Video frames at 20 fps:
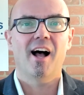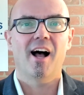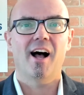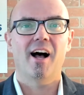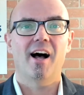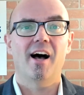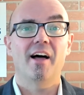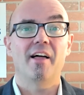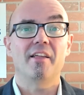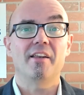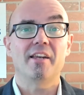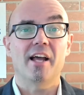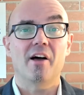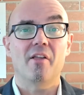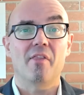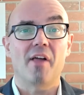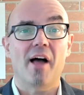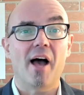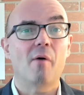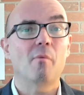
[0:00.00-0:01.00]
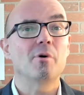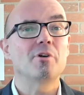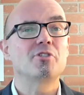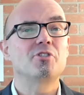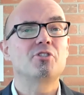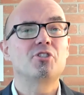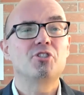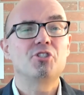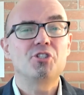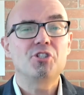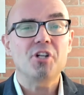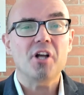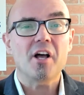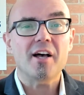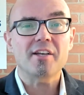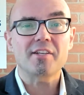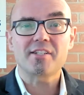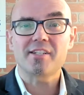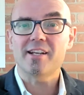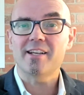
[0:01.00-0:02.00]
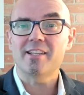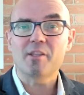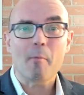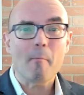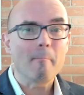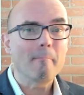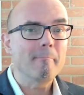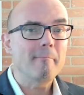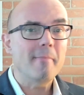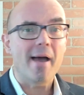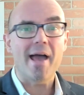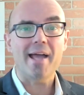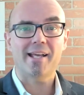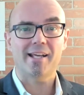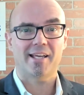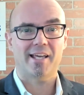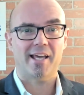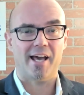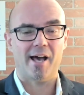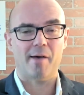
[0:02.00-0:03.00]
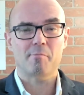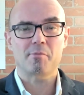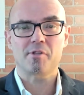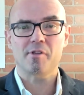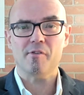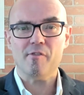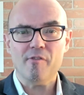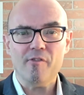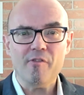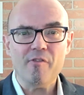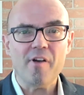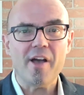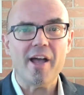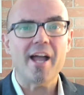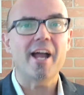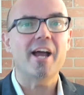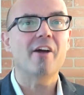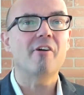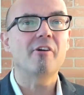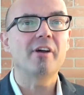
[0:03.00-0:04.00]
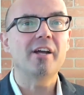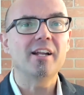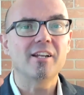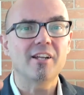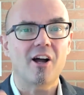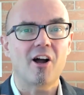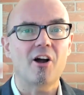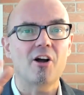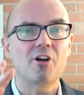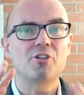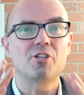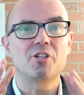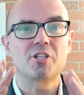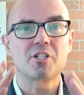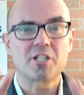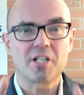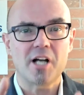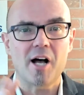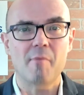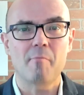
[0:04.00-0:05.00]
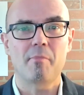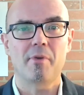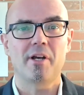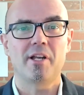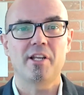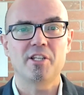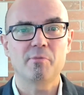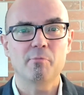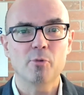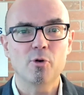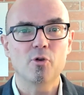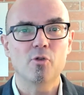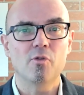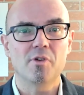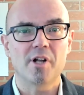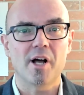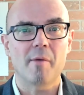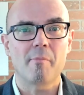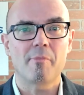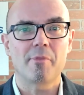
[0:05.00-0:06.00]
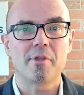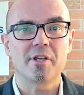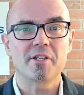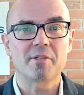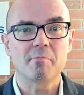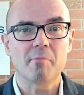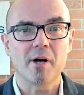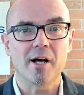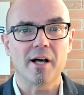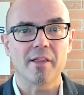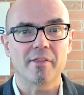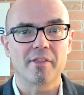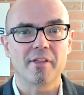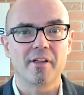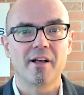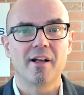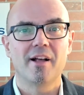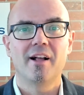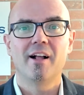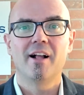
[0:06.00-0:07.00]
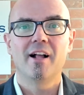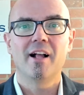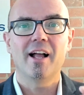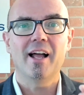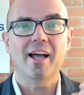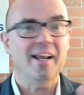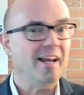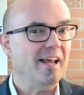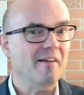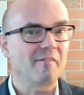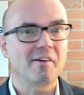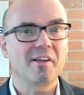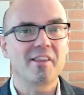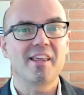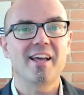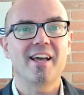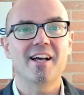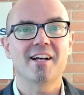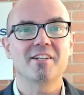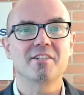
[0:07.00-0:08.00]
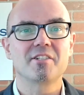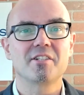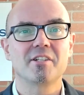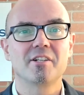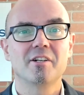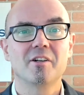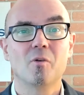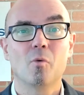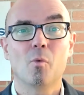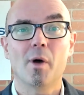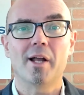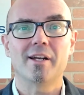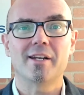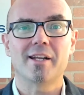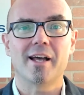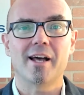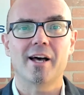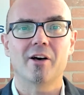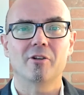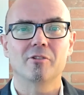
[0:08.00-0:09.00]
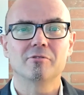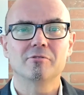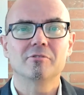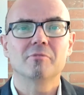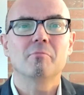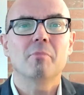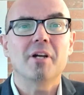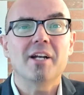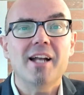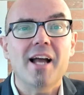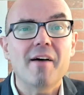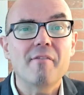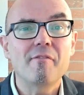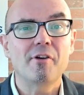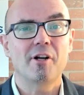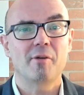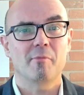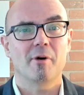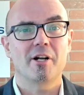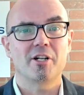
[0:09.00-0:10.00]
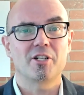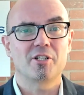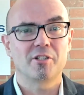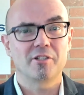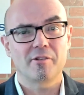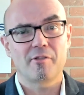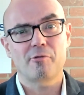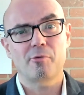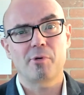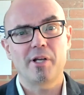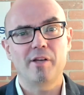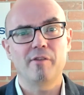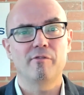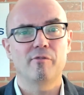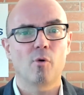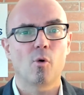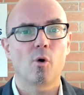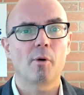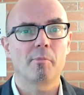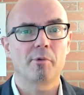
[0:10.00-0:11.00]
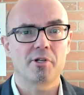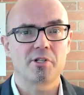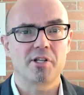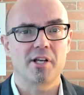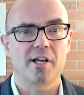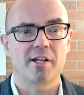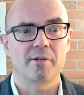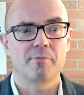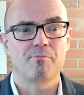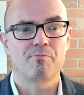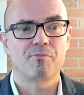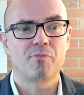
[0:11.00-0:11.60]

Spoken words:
Now, that was just in the mega caps. The very largest companies moved up this month, and everything else went down, but not very much, 3-4%.